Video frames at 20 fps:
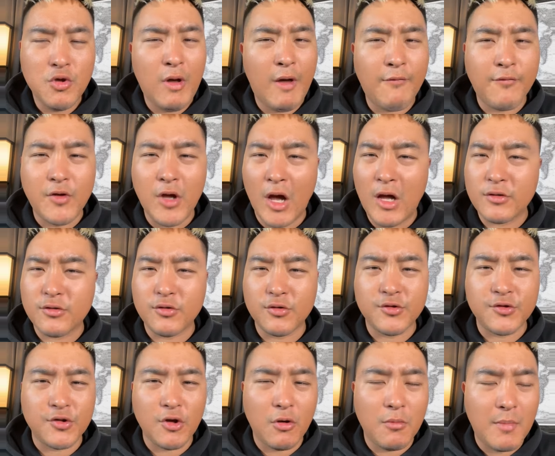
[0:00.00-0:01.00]
You have gone
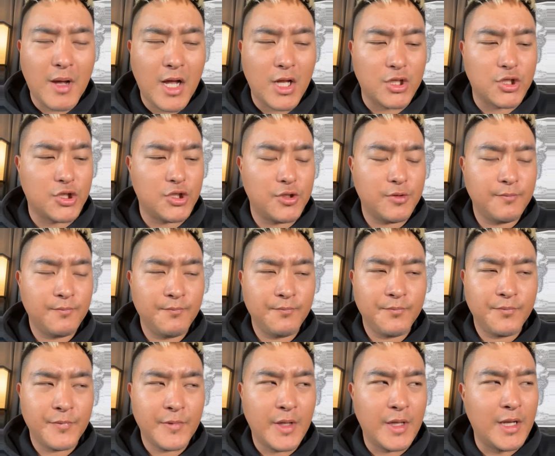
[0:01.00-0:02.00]
through so much
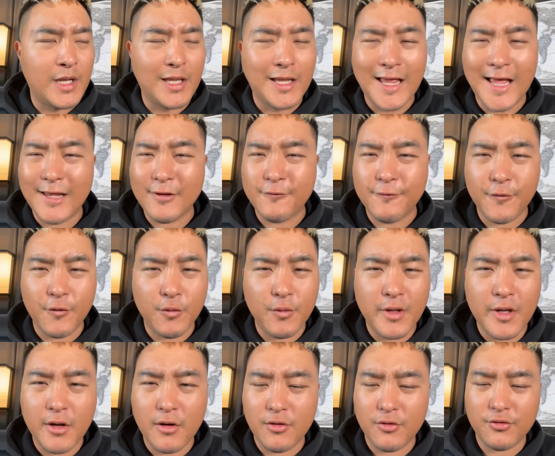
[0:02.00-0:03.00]
in the last few
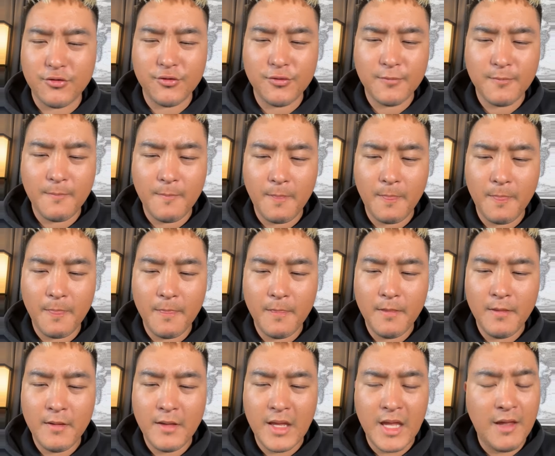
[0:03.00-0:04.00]
years,
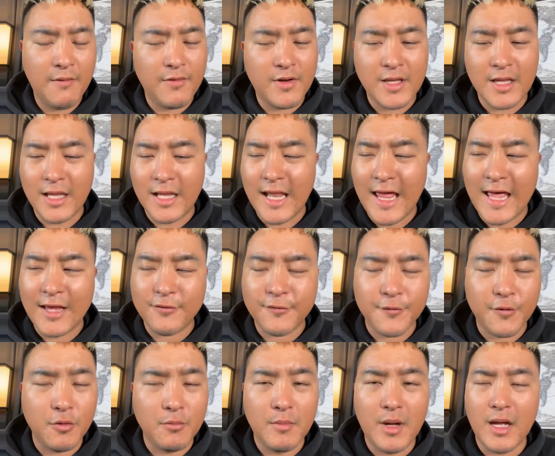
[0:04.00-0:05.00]
even in the
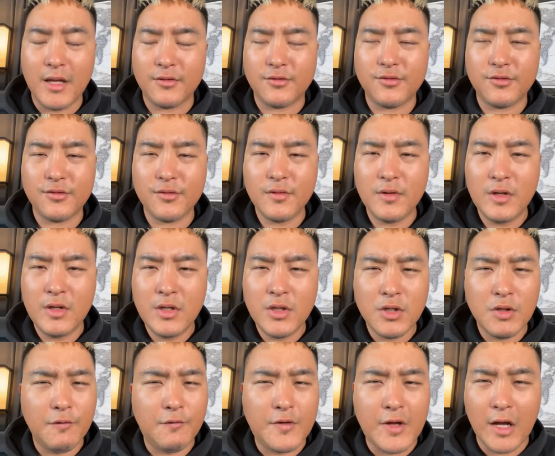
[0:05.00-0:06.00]
last few months.
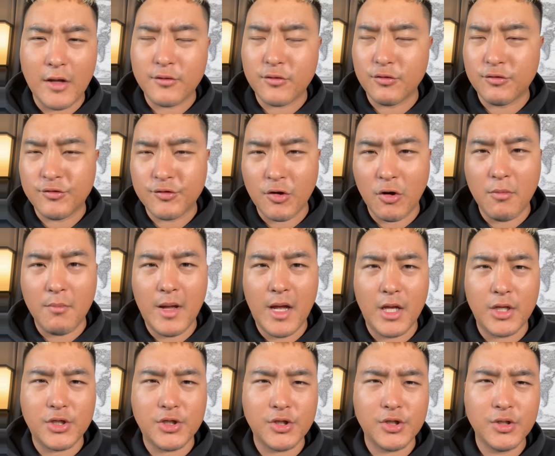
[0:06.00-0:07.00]
You've gone through so
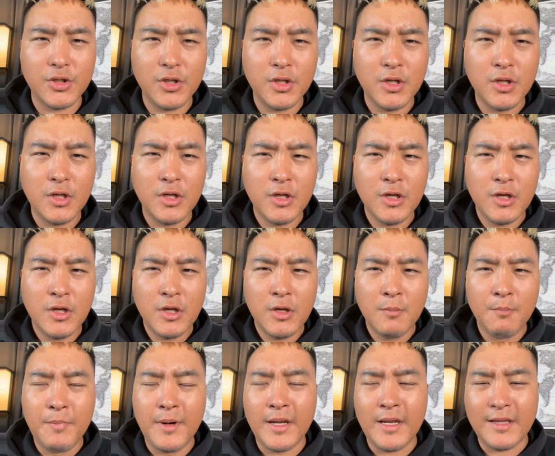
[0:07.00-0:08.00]
much.
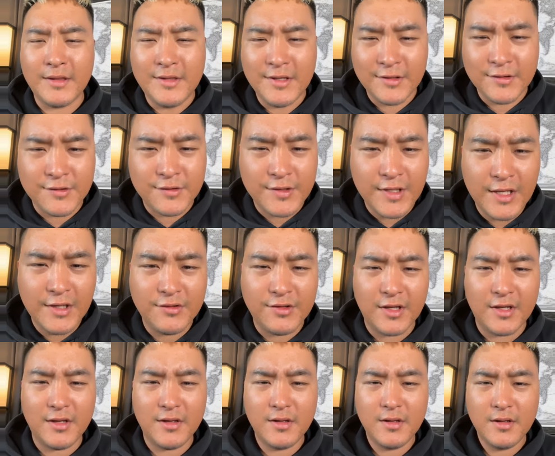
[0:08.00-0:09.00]
But this
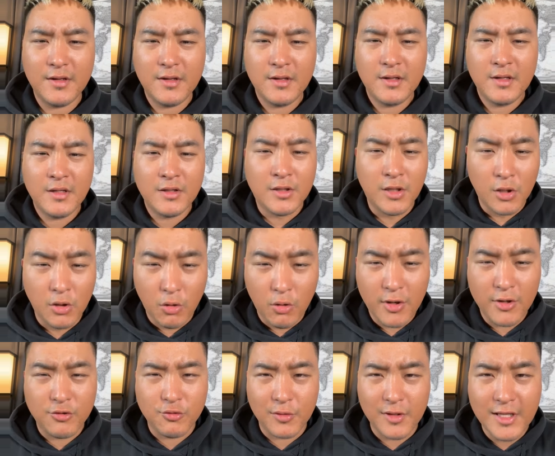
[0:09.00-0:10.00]
season, the
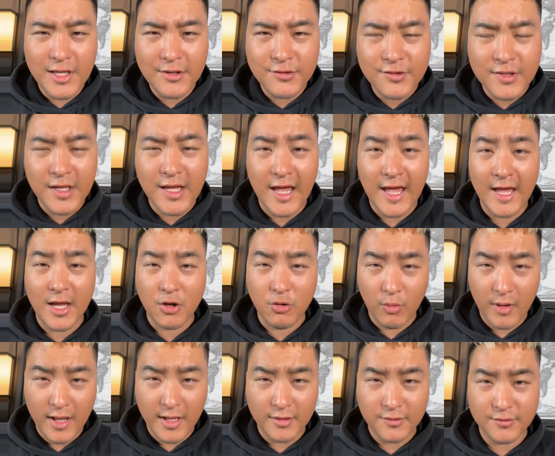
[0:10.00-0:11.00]
Lord is releasing a
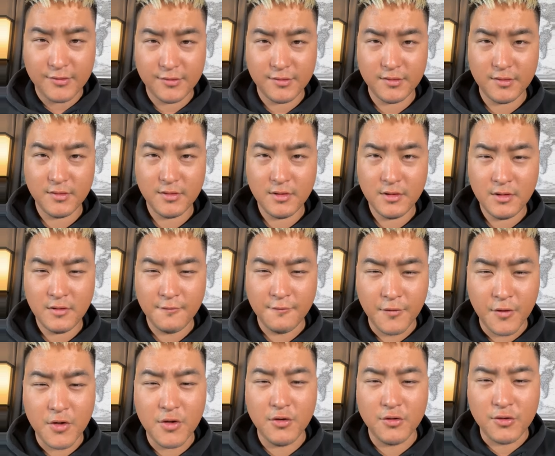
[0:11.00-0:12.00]
grace
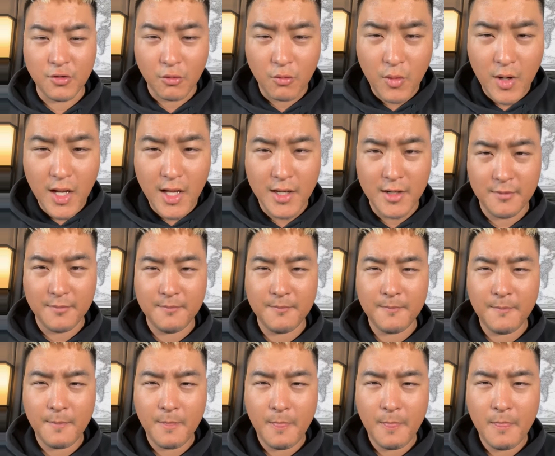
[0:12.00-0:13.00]
for you to run,
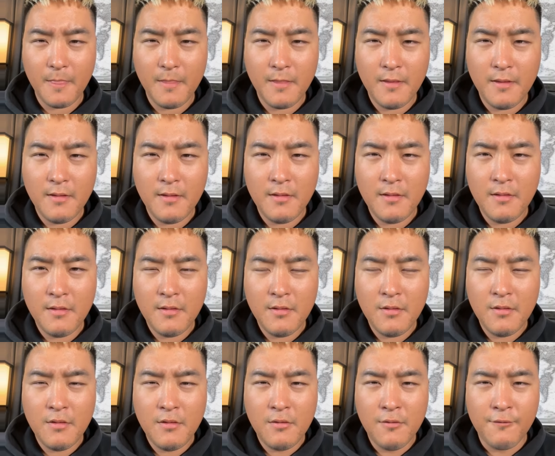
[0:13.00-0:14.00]

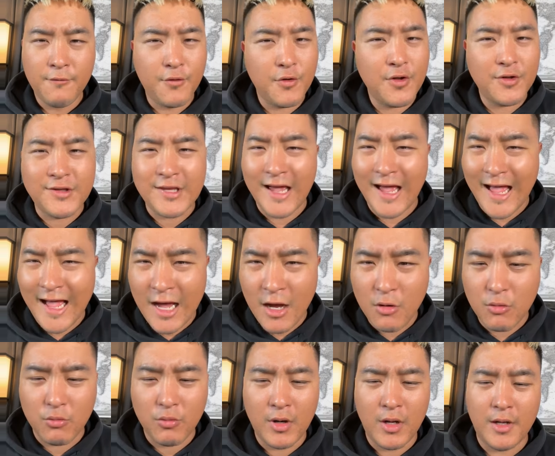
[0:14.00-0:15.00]
for you to
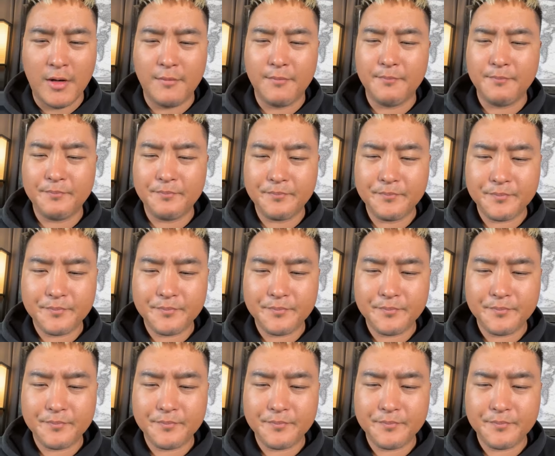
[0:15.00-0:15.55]
outrun,